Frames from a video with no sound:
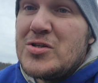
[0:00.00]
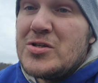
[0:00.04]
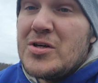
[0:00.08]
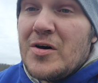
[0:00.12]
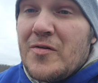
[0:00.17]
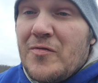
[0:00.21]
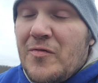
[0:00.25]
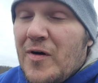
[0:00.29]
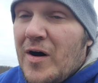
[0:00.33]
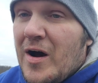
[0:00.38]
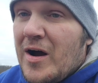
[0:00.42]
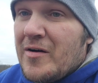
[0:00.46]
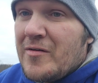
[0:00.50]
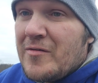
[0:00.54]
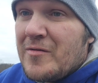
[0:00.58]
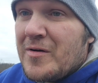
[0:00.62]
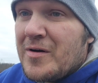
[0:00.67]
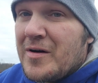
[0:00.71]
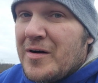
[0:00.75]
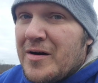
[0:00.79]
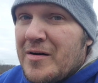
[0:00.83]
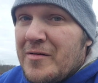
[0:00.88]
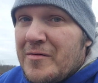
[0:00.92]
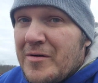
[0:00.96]
so far I
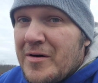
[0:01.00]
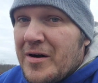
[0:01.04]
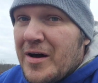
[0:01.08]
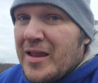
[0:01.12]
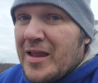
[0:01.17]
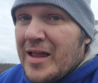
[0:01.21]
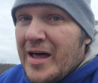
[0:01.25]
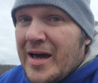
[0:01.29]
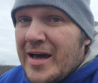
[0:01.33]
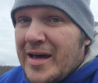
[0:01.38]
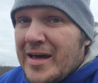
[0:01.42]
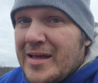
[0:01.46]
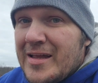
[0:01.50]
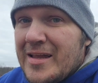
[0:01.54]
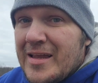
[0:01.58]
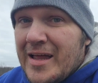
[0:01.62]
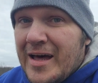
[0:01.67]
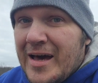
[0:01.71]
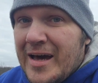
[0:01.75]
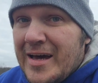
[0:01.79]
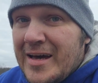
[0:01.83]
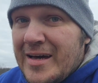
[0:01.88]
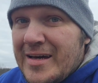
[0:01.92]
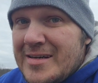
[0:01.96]
really, really like it.
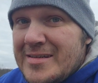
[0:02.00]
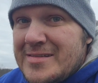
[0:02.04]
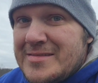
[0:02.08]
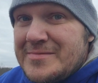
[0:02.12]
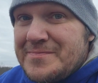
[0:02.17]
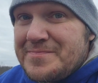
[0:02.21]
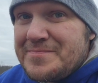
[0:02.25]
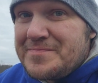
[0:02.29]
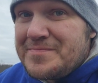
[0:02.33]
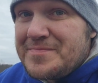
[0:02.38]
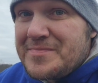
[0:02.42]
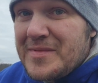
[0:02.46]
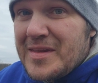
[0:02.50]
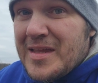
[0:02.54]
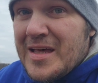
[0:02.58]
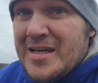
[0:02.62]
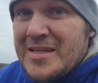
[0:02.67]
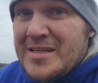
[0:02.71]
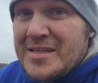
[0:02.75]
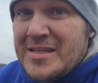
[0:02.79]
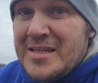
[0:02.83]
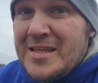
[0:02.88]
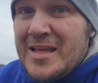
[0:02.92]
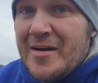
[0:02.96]
Like,
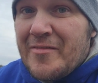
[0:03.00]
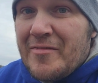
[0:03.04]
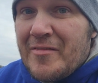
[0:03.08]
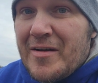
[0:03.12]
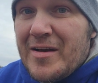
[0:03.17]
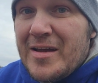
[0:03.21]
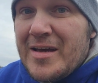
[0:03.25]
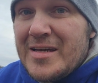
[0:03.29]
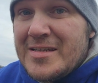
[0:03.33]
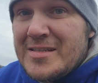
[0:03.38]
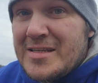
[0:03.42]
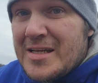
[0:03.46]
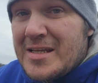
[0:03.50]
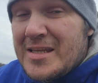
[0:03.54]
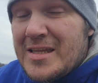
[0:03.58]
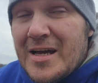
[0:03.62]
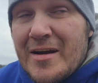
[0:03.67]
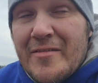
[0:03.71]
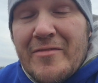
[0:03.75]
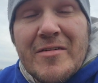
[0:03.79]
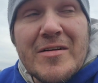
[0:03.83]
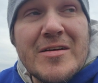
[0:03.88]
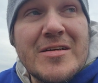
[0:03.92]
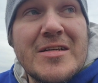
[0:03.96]
it's different. It's a
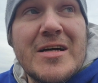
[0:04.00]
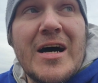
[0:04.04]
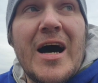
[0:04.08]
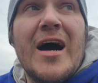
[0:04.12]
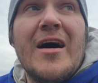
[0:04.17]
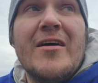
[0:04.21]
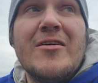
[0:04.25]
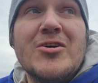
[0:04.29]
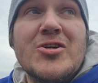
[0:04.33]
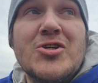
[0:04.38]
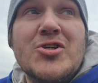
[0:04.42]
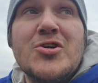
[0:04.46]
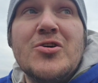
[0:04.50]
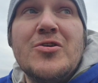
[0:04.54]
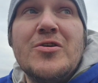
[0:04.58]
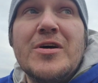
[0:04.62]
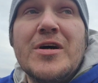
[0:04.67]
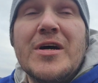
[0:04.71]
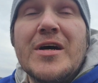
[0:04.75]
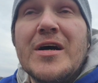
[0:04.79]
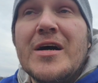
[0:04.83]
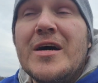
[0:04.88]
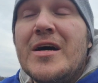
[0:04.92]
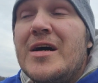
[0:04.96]
different style of
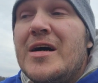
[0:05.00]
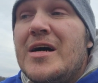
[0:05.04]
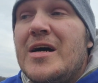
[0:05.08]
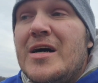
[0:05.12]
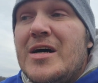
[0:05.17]
shooting.